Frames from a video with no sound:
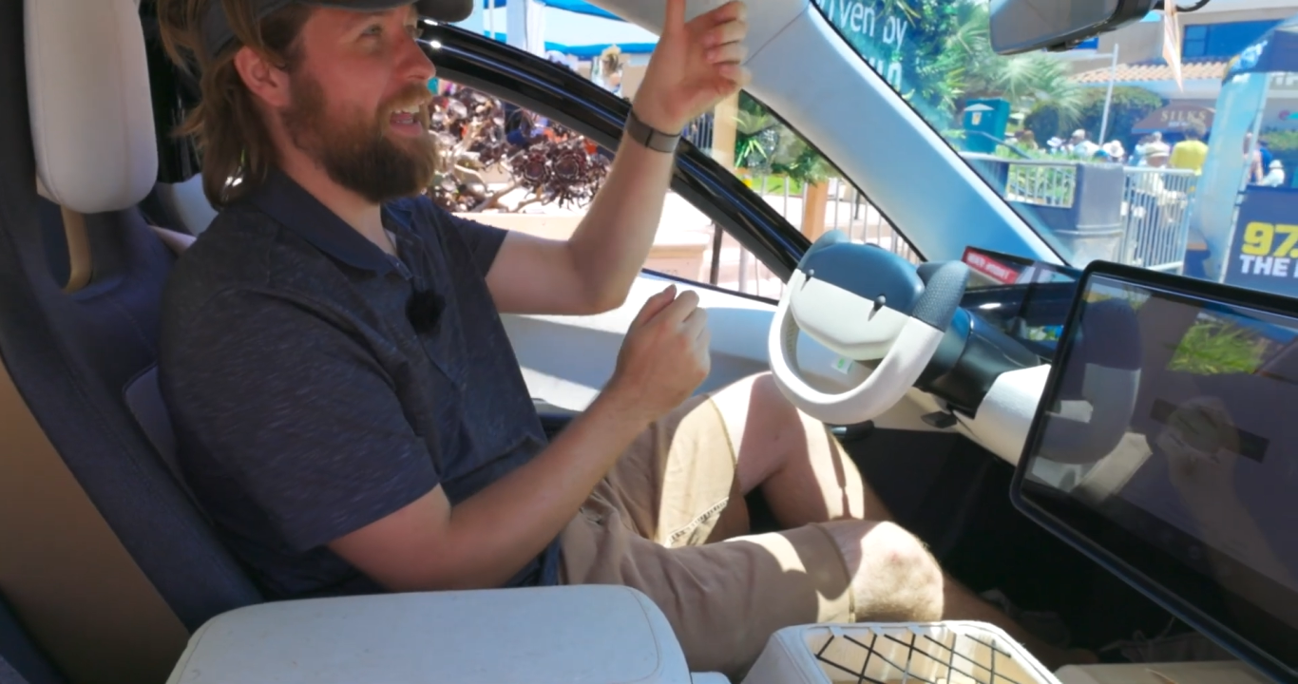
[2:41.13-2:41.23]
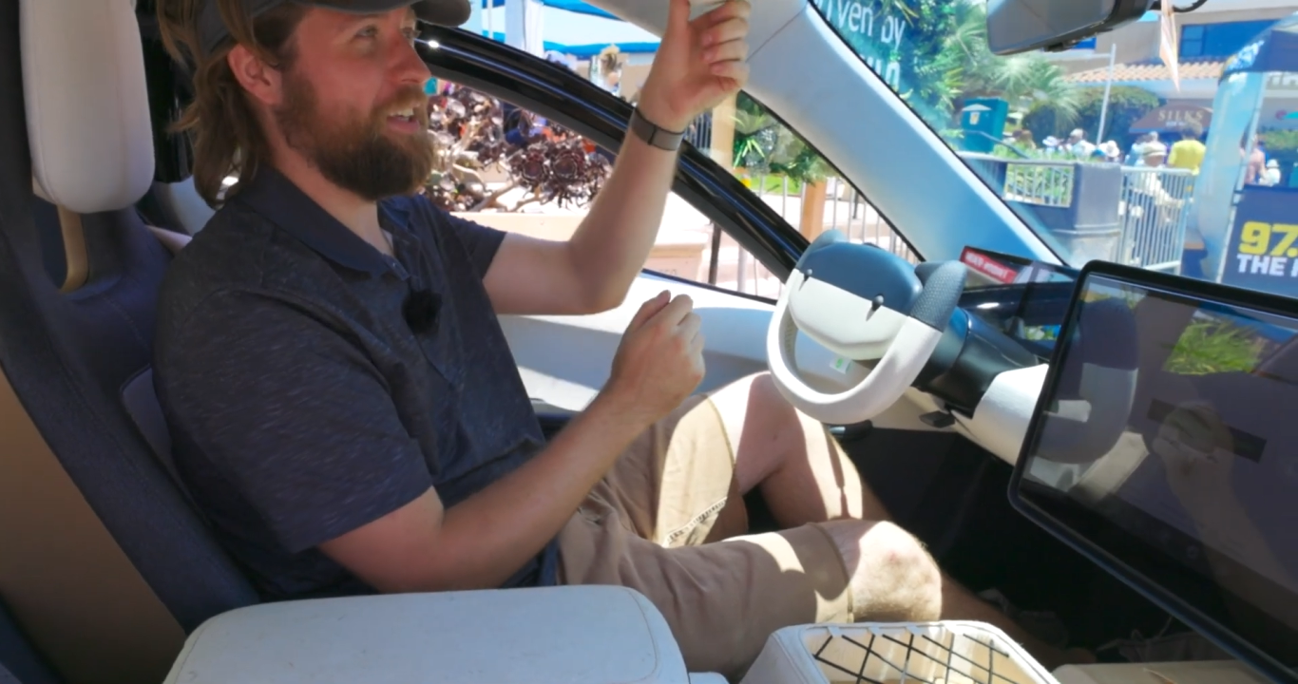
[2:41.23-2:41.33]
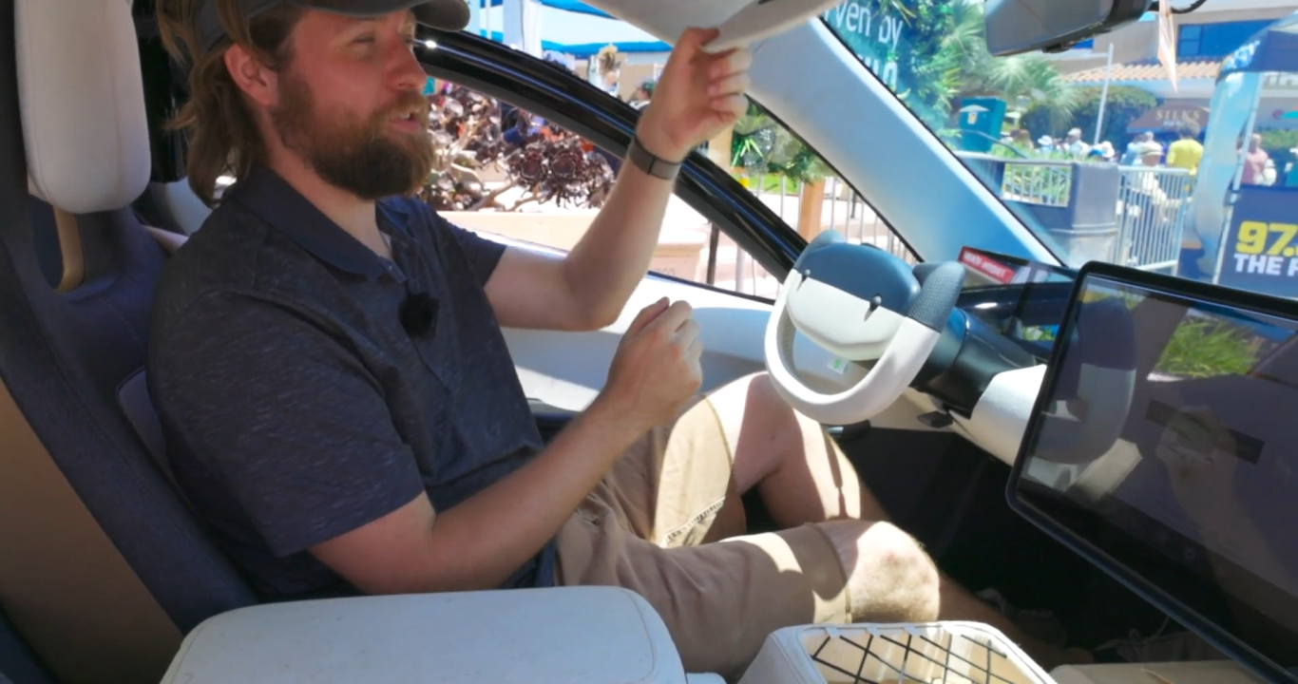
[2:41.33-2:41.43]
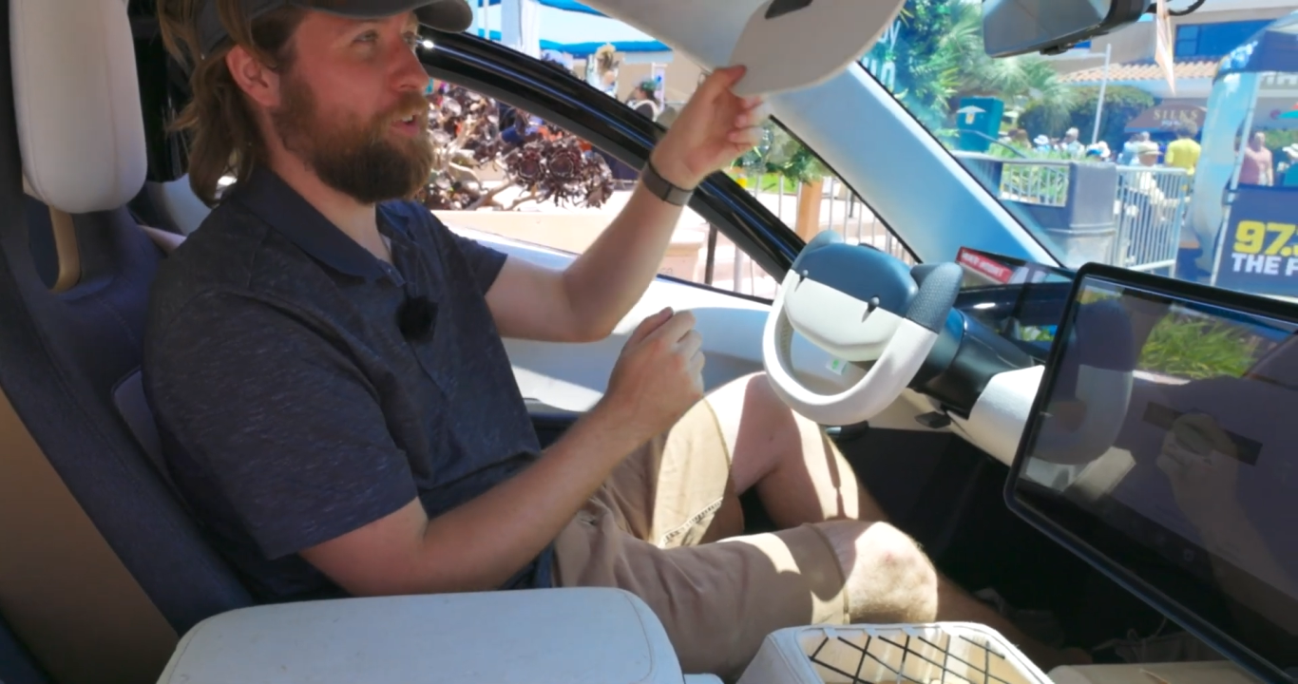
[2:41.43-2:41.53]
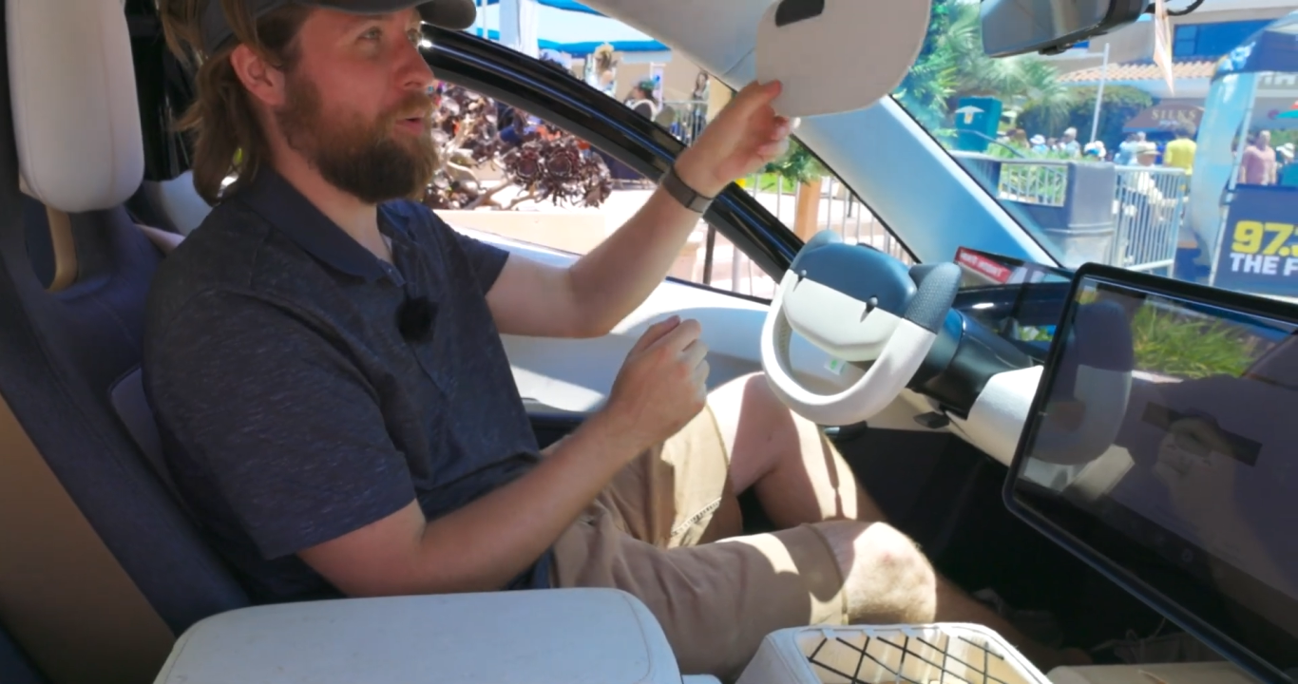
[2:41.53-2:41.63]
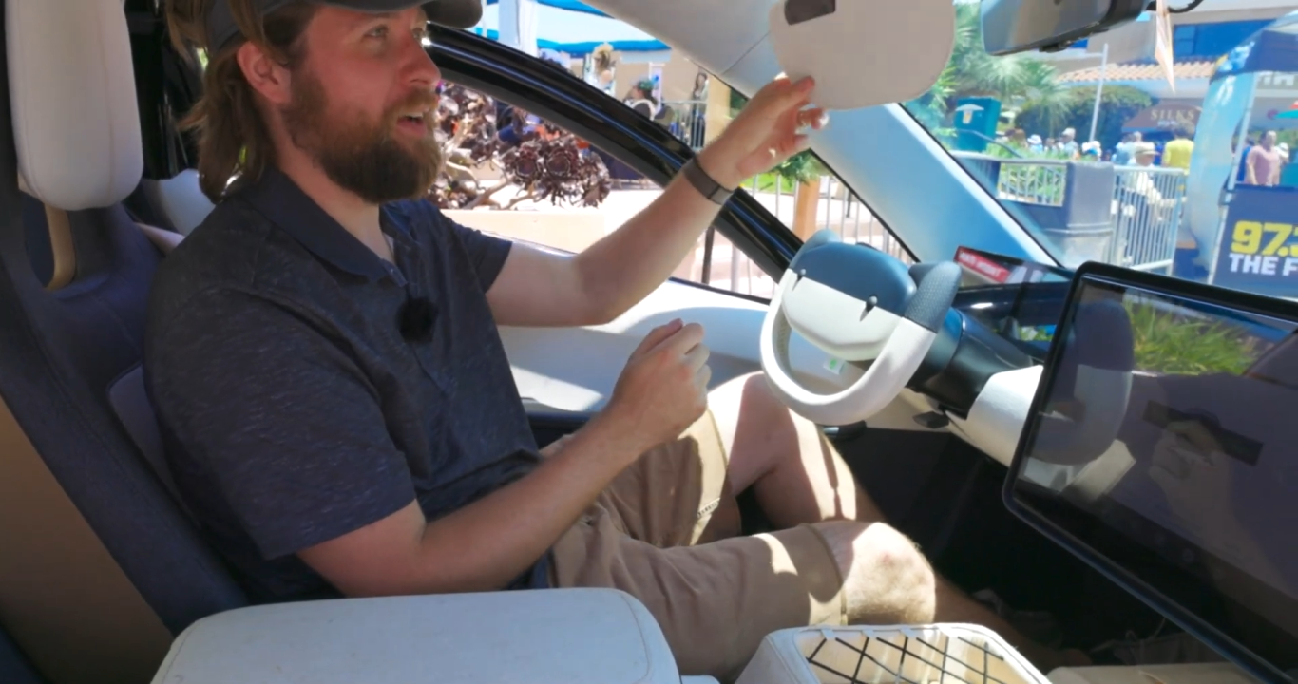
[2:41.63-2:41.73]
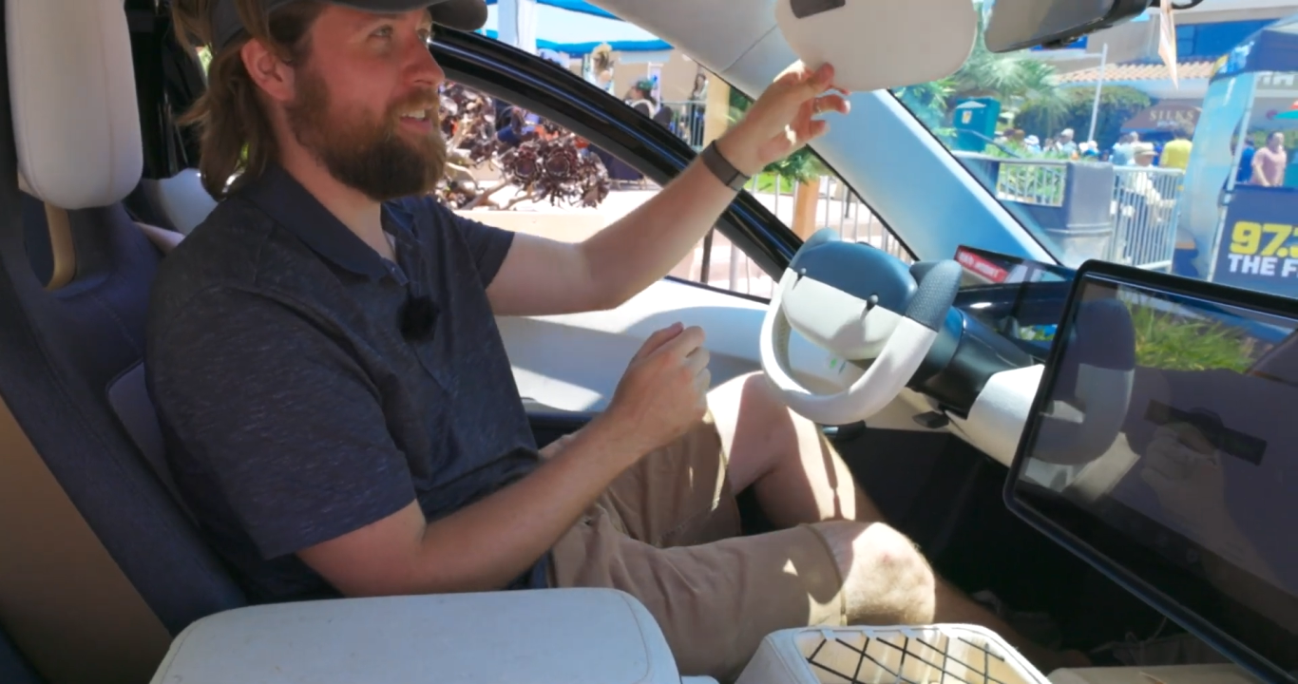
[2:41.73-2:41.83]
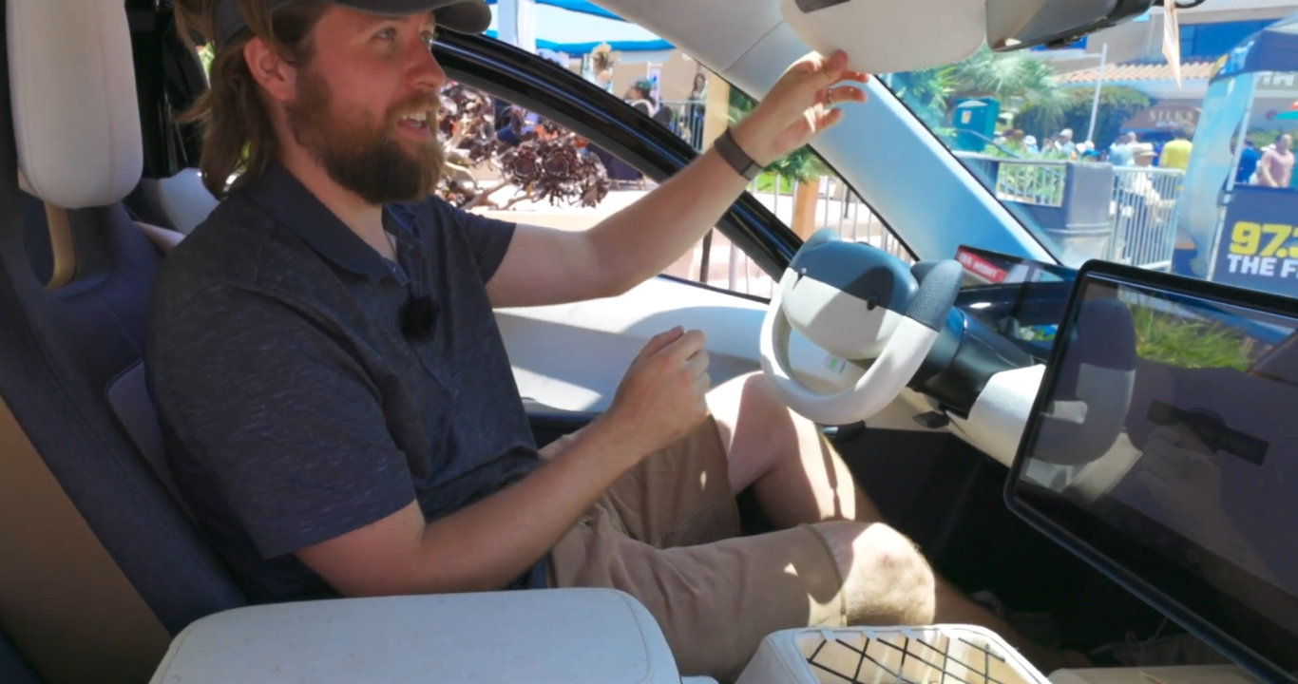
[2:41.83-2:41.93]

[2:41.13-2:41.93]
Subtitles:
least for the ones